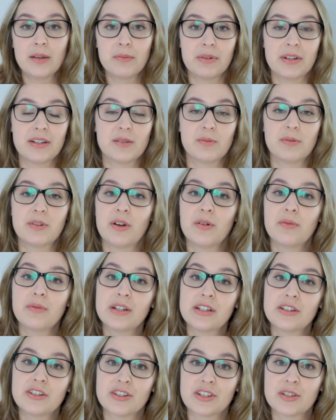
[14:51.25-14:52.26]
because we don't
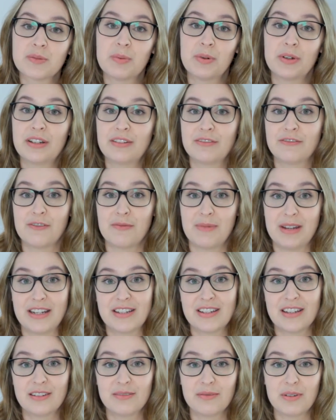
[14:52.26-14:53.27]
want to just put
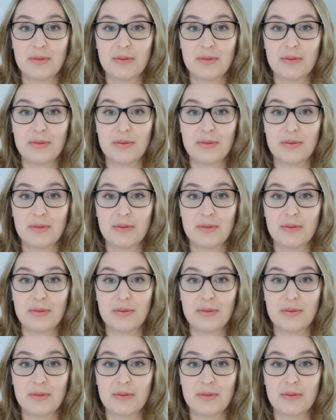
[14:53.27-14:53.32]
information,